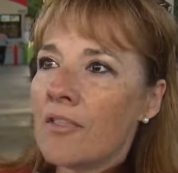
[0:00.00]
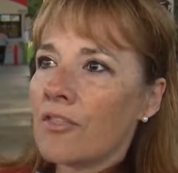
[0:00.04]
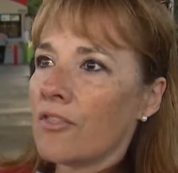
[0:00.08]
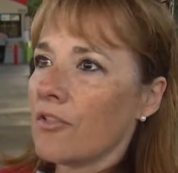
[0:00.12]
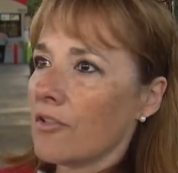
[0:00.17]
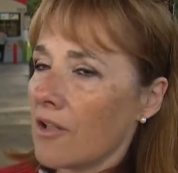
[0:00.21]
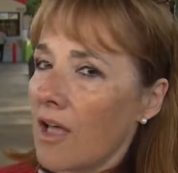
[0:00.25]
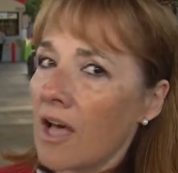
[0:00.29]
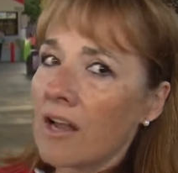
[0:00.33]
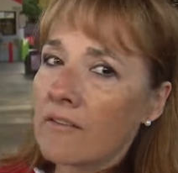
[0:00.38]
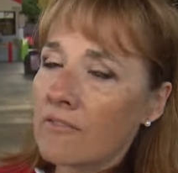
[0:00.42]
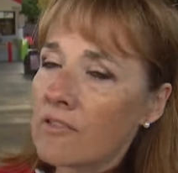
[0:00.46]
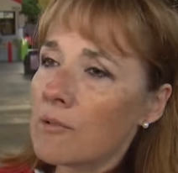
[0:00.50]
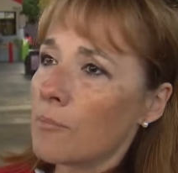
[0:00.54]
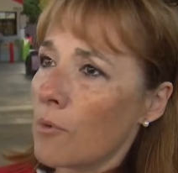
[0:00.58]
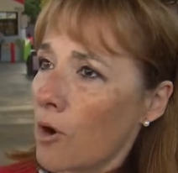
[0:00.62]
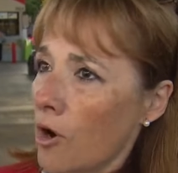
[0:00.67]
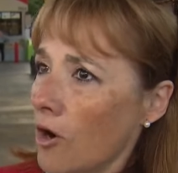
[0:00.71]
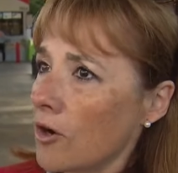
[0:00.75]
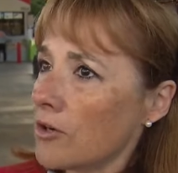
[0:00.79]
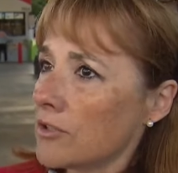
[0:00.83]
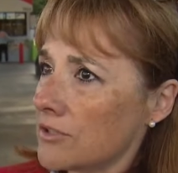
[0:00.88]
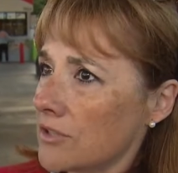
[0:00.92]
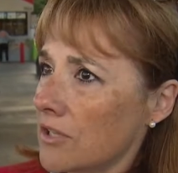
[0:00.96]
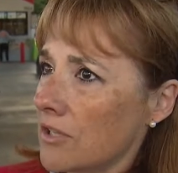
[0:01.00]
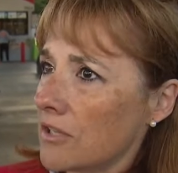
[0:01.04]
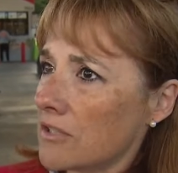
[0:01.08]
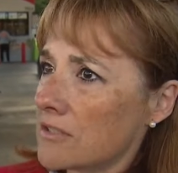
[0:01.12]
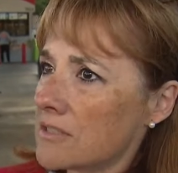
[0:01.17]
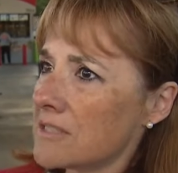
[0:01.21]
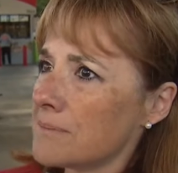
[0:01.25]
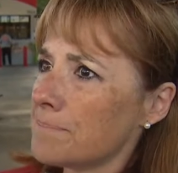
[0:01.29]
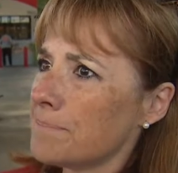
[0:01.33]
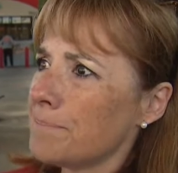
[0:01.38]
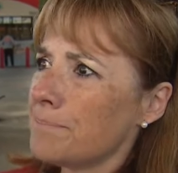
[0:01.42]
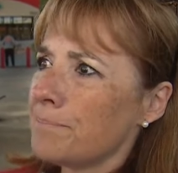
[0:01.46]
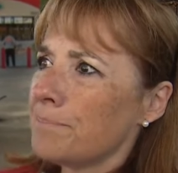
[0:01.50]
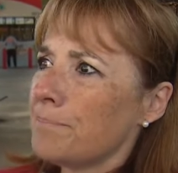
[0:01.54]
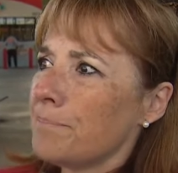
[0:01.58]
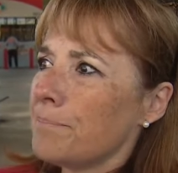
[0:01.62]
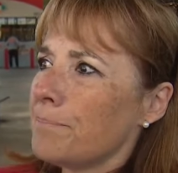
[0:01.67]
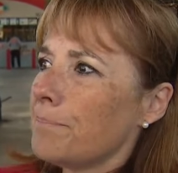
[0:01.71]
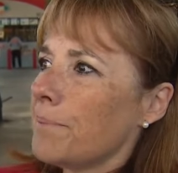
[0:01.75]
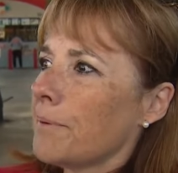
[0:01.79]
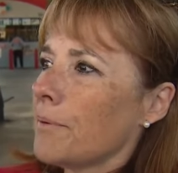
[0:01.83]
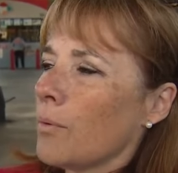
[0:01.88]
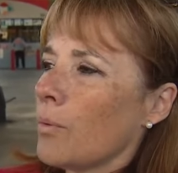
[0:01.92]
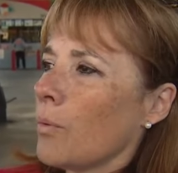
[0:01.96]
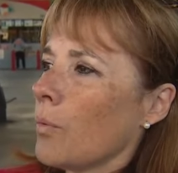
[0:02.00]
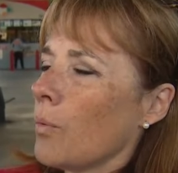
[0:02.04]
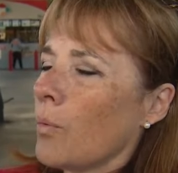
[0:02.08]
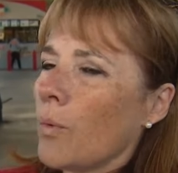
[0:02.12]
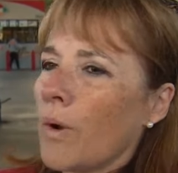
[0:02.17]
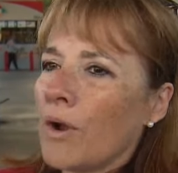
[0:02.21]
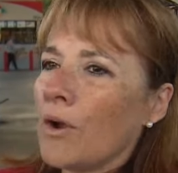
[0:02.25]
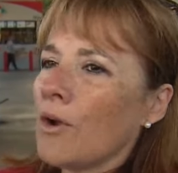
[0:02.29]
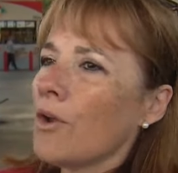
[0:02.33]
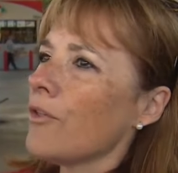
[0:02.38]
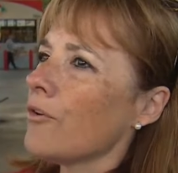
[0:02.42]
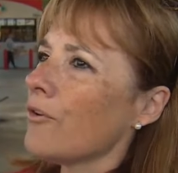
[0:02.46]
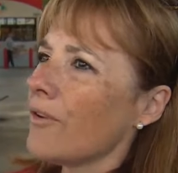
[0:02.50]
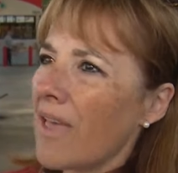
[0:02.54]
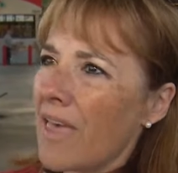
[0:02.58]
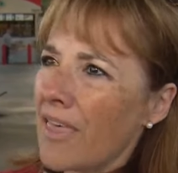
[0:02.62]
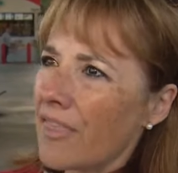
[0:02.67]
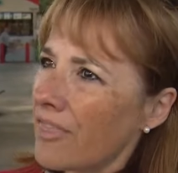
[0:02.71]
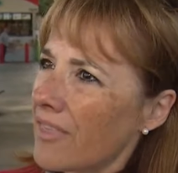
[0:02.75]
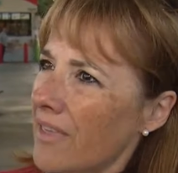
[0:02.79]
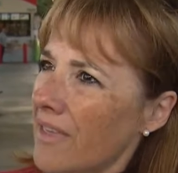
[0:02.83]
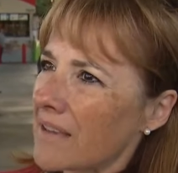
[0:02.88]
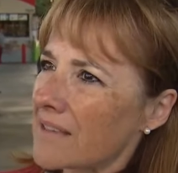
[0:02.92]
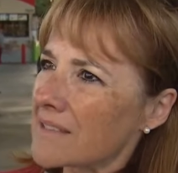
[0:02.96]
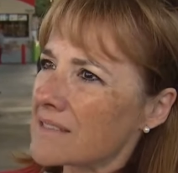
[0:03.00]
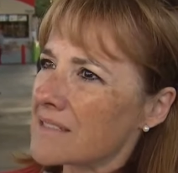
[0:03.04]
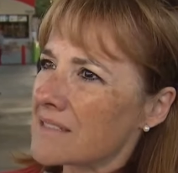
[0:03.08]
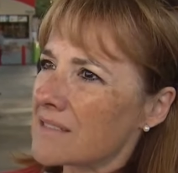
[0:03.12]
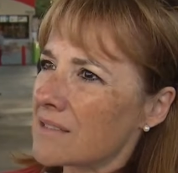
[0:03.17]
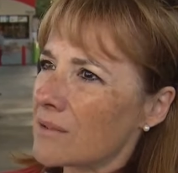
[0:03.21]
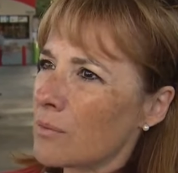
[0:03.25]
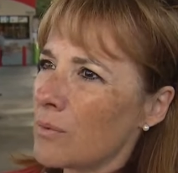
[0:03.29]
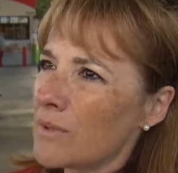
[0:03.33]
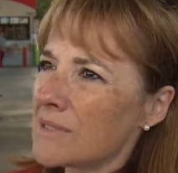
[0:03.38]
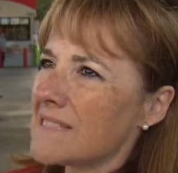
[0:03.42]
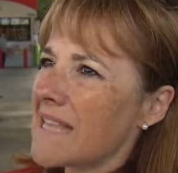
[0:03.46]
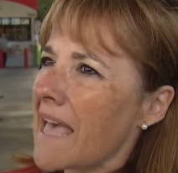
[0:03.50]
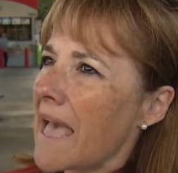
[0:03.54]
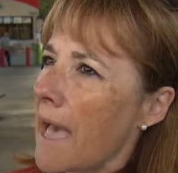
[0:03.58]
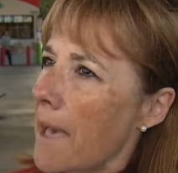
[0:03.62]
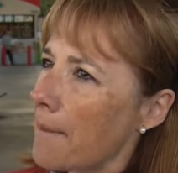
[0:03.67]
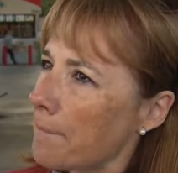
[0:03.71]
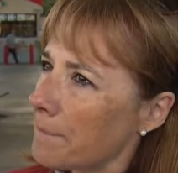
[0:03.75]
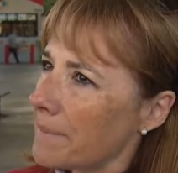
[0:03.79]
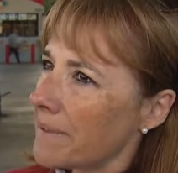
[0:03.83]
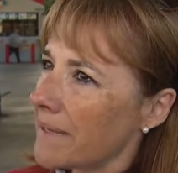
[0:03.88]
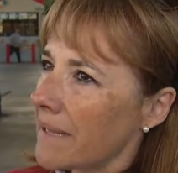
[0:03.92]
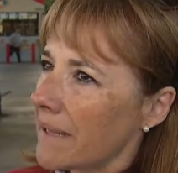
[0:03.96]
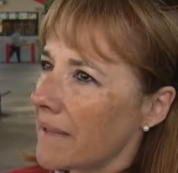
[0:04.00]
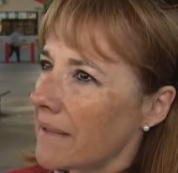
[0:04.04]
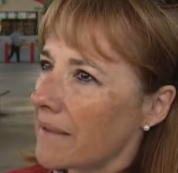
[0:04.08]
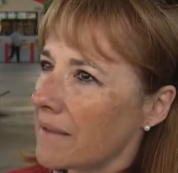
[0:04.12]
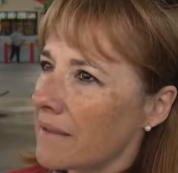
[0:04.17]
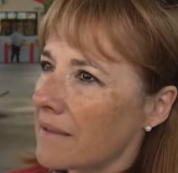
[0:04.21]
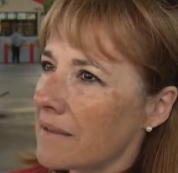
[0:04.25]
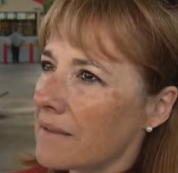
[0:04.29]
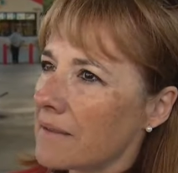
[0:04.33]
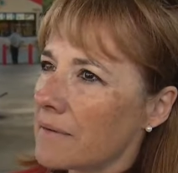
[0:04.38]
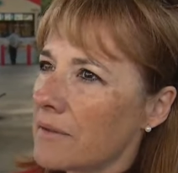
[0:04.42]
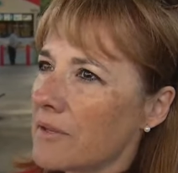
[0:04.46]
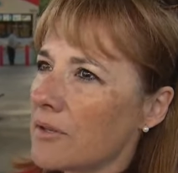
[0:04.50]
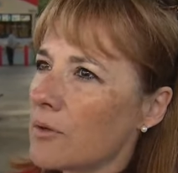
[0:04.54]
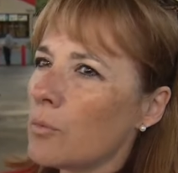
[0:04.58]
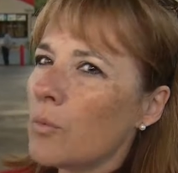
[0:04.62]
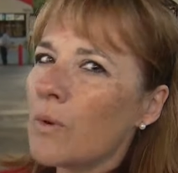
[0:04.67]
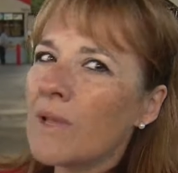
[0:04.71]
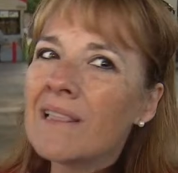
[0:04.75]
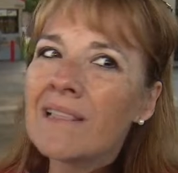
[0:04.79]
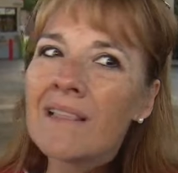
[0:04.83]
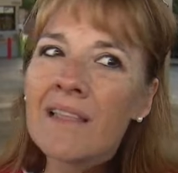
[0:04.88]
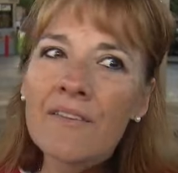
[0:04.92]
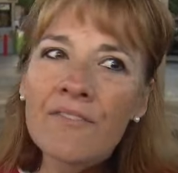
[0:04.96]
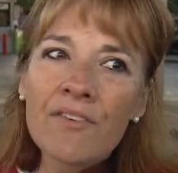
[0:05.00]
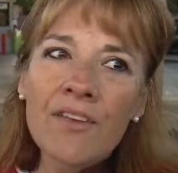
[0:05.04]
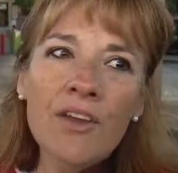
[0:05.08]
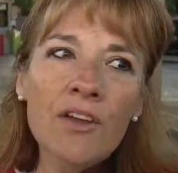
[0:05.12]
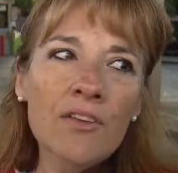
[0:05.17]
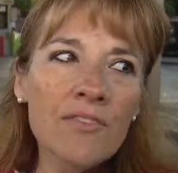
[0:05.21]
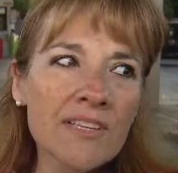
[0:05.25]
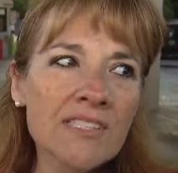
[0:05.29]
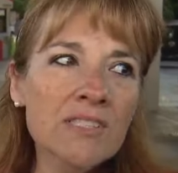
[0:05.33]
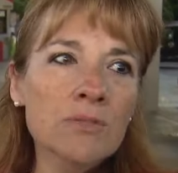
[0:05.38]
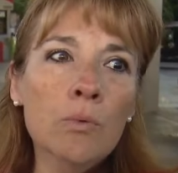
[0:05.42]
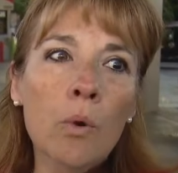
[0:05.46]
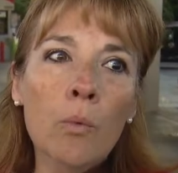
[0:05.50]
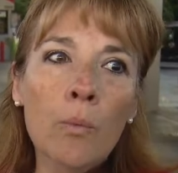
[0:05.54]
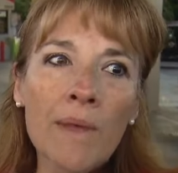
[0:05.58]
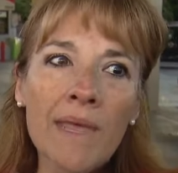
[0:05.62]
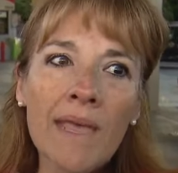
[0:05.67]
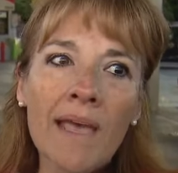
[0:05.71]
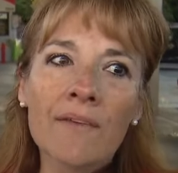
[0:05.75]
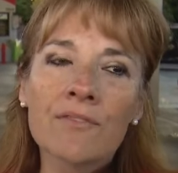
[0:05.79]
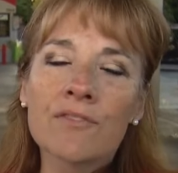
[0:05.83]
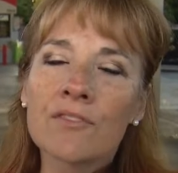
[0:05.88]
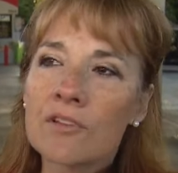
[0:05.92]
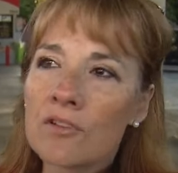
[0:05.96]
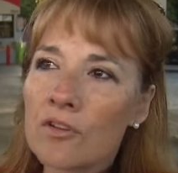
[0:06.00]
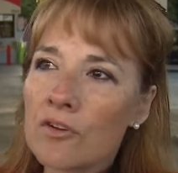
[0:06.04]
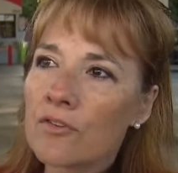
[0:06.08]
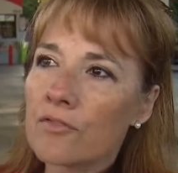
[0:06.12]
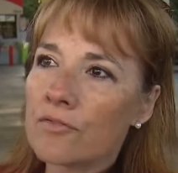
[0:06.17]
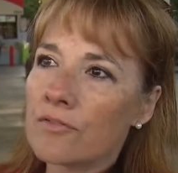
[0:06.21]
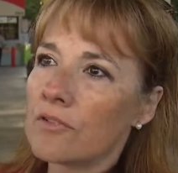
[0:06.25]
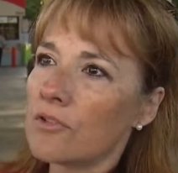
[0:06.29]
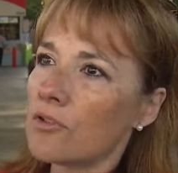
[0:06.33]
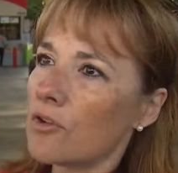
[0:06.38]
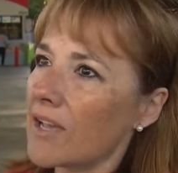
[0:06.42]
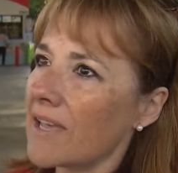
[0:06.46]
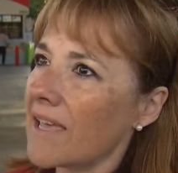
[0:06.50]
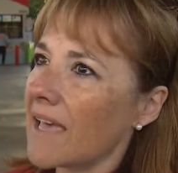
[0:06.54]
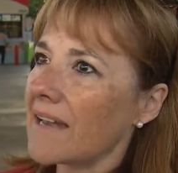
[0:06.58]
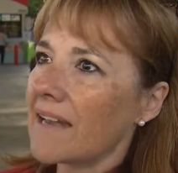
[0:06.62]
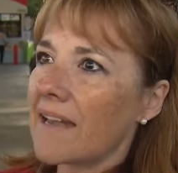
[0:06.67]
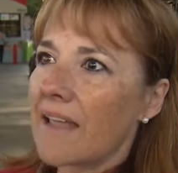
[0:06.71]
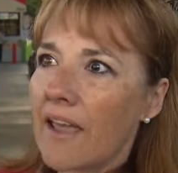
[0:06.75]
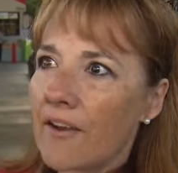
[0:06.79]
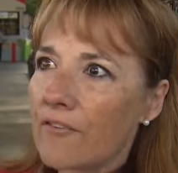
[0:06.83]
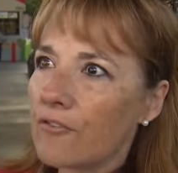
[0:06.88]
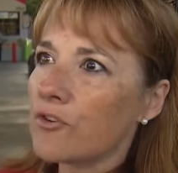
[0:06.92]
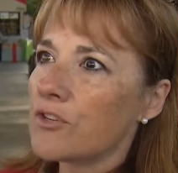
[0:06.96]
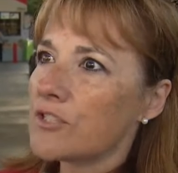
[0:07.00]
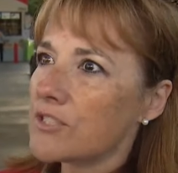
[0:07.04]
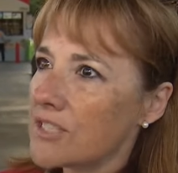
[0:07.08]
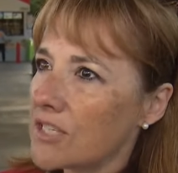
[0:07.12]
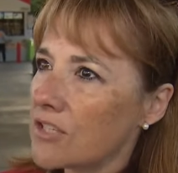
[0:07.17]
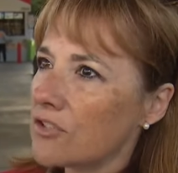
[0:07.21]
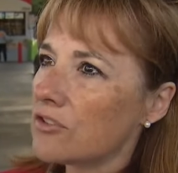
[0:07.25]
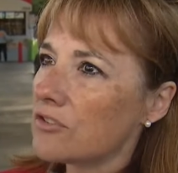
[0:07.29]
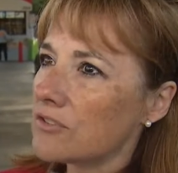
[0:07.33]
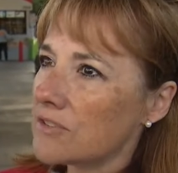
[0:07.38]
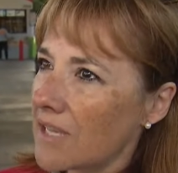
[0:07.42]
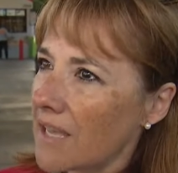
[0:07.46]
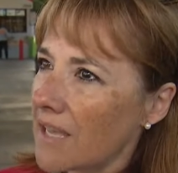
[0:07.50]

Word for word: A lot of them are adults, but where are their ethics? What's happening? You know, we live here. This is what we have to look look at every single